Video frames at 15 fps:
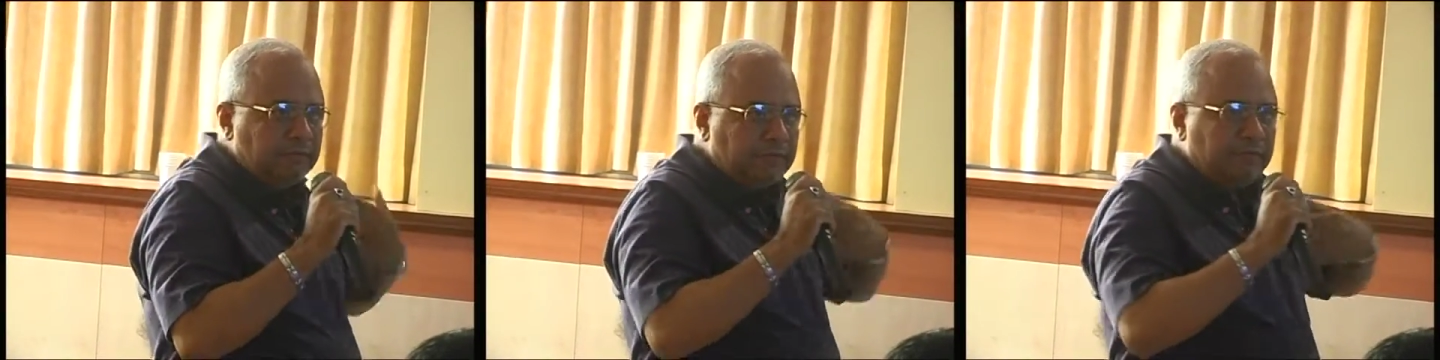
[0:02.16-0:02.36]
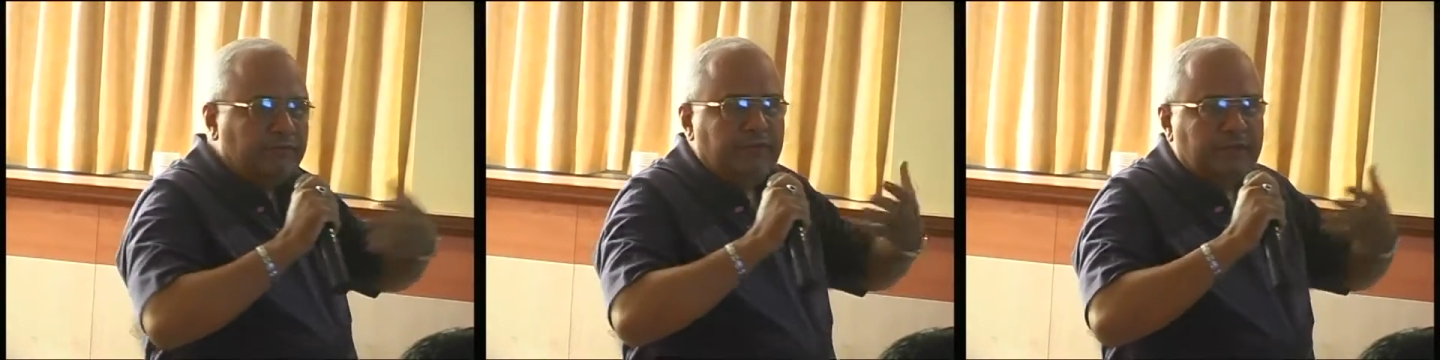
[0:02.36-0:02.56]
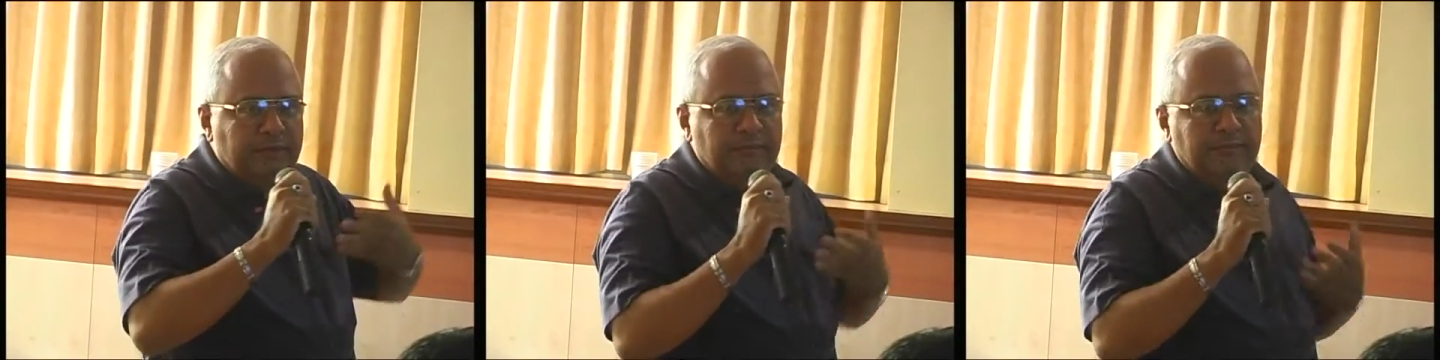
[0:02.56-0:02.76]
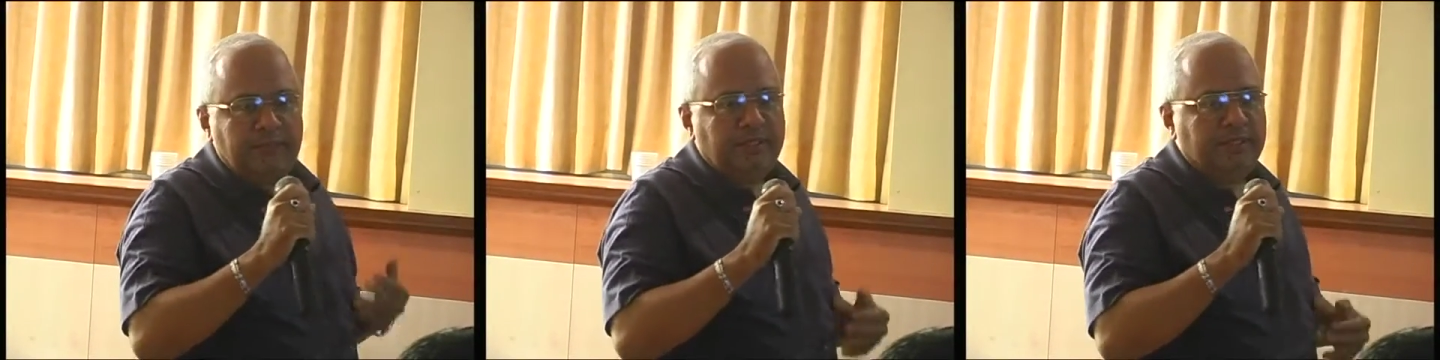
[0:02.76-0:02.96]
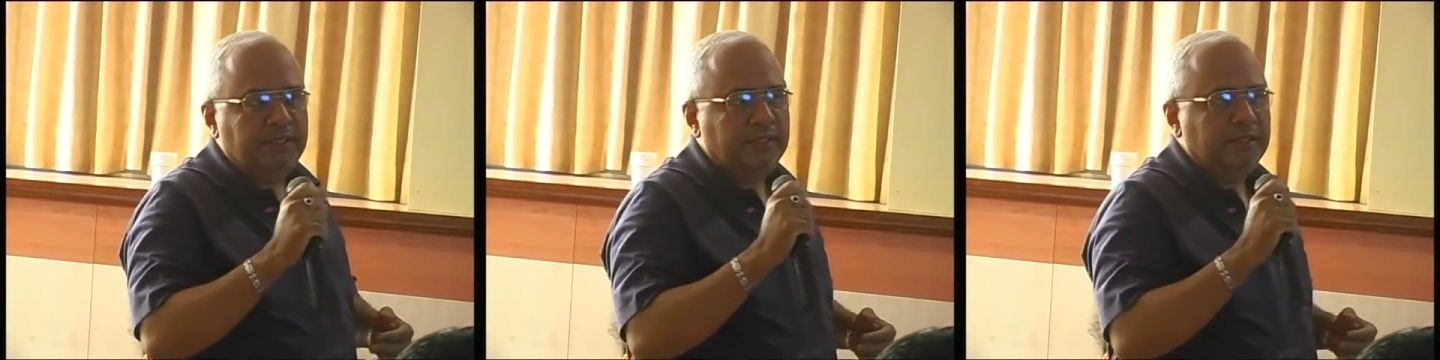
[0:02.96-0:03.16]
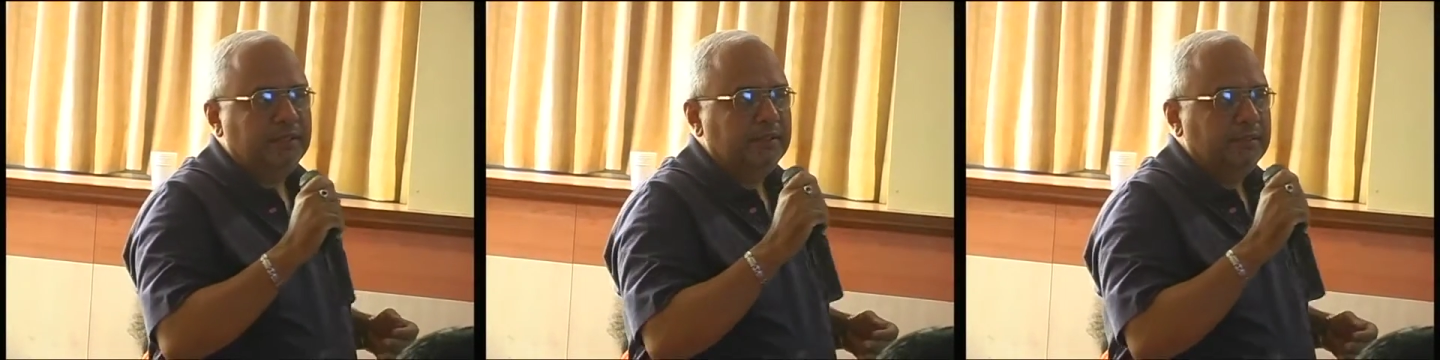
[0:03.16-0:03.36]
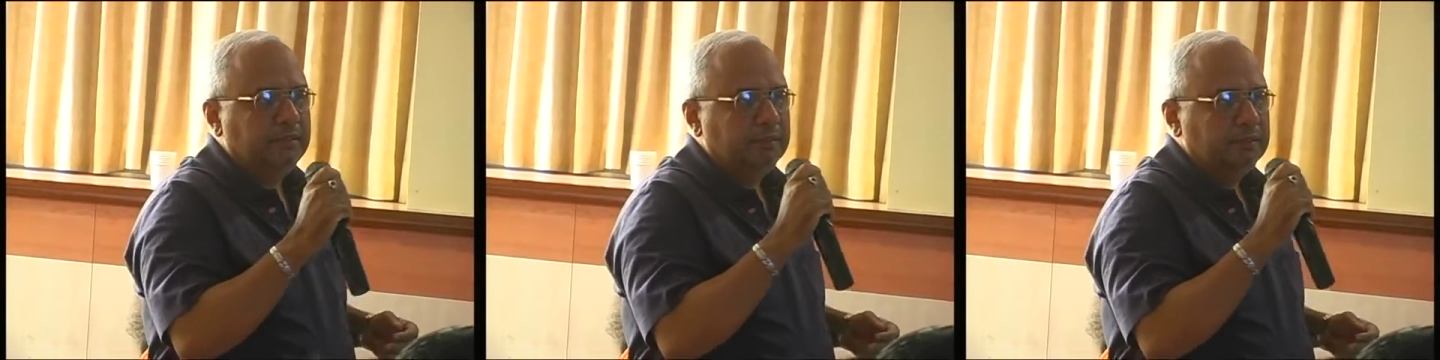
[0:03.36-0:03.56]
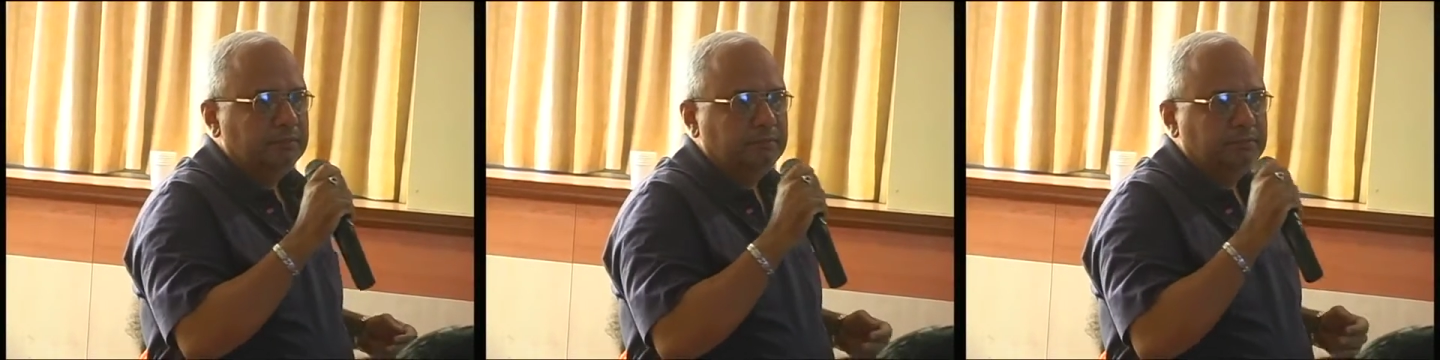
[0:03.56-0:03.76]
family,
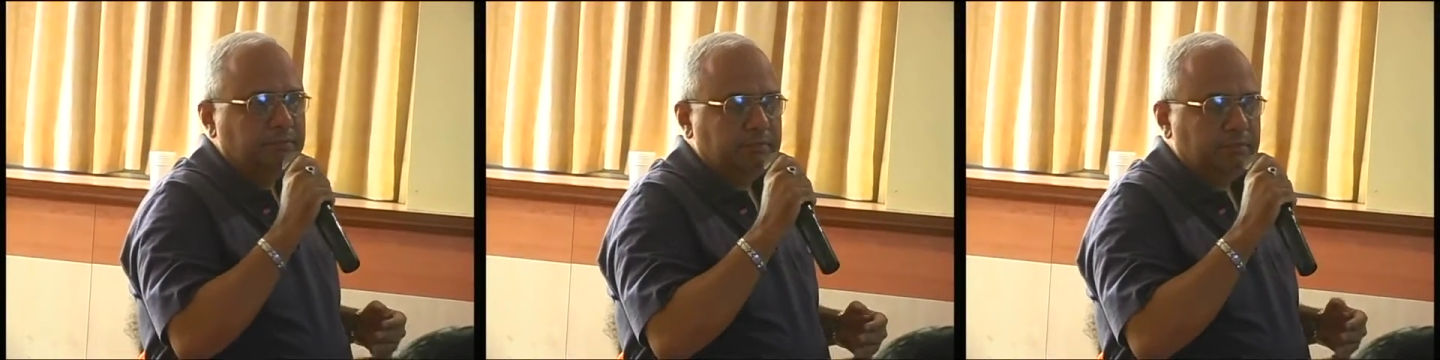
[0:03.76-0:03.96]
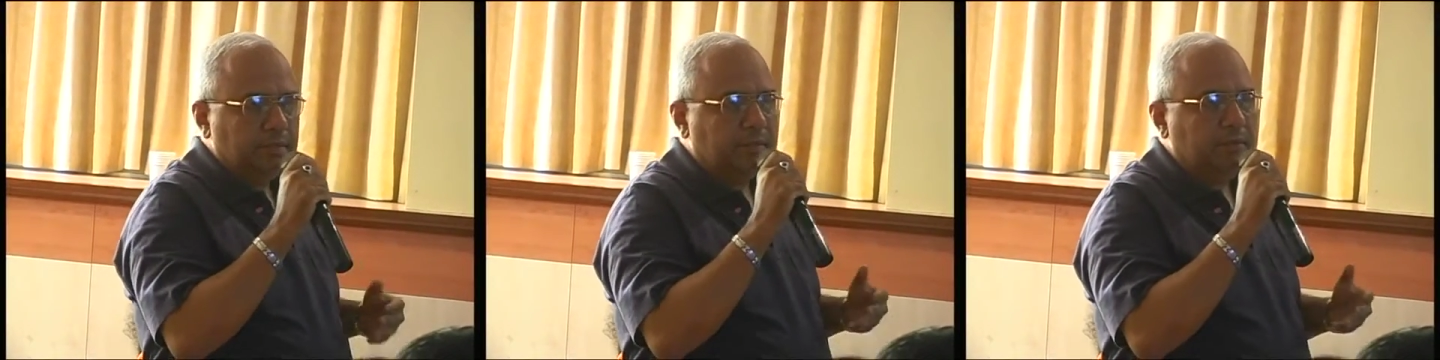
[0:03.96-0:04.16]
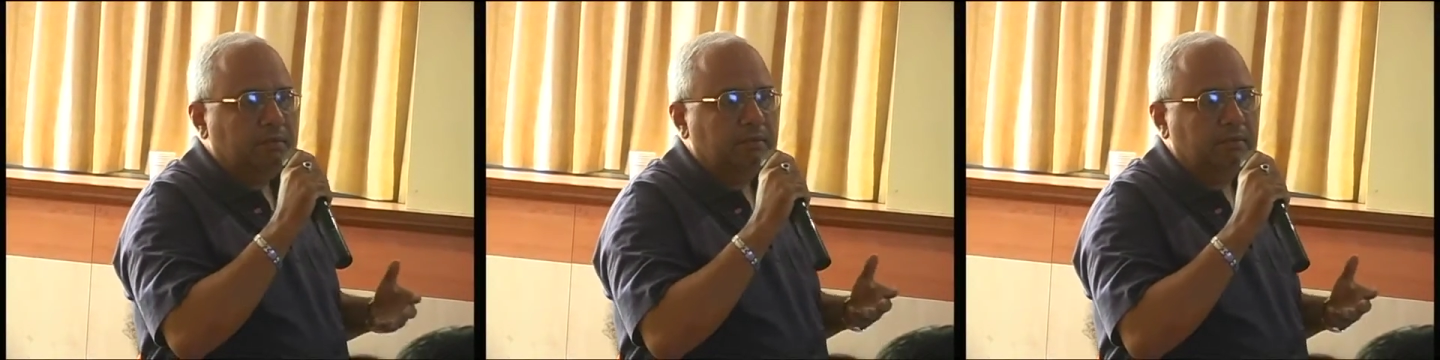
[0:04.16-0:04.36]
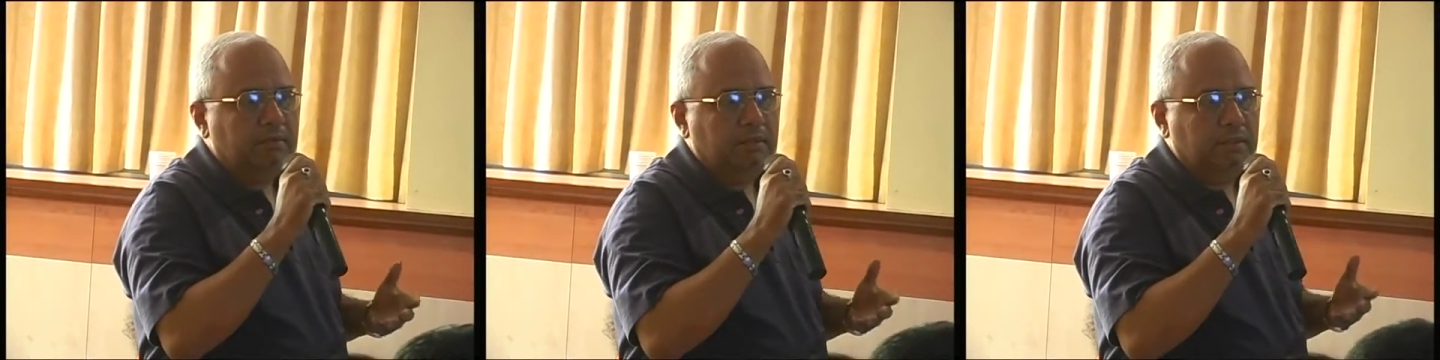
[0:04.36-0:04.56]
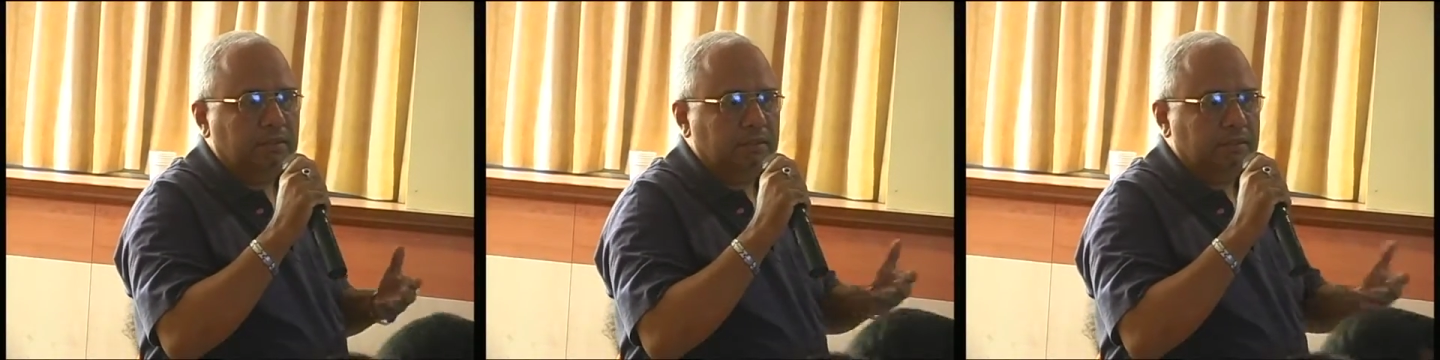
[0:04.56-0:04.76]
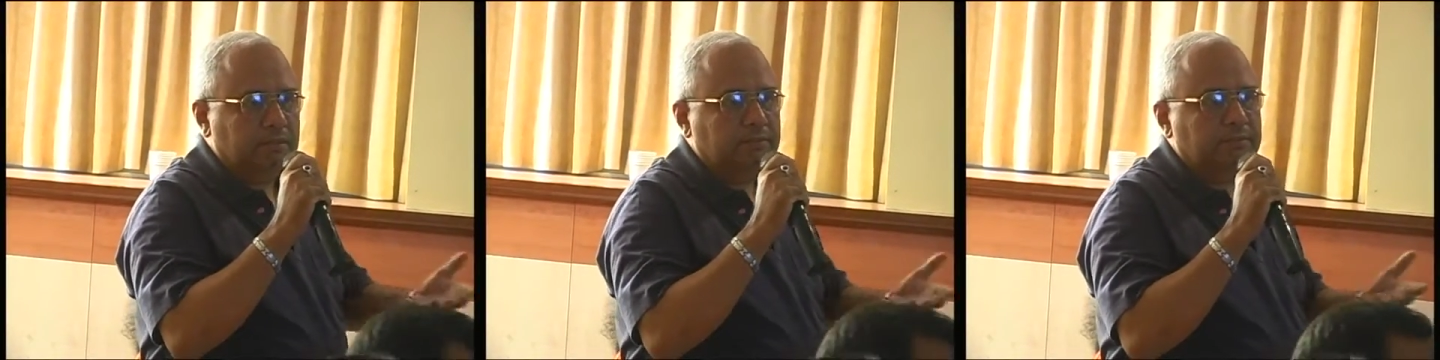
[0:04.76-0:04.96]
the